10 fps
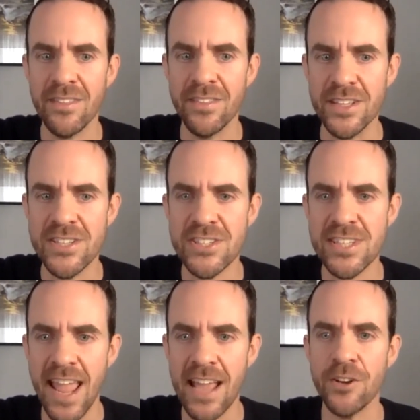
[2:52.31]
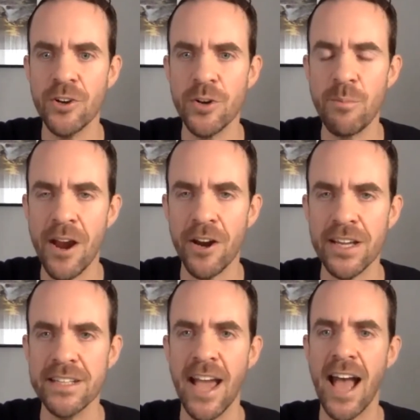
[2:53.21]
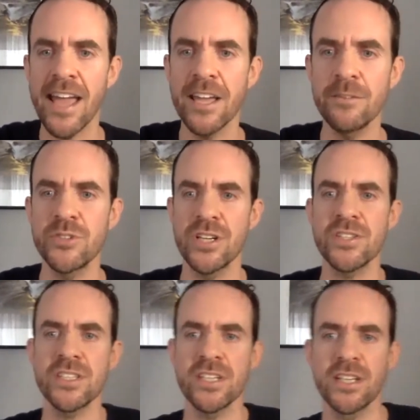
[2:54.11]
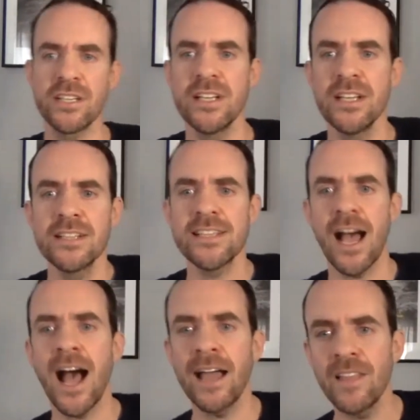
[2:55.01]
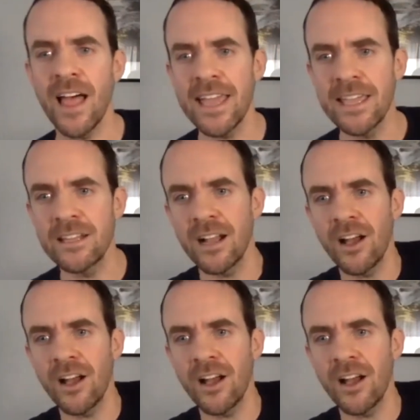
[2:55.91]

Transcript: the standard American diet, just to highlight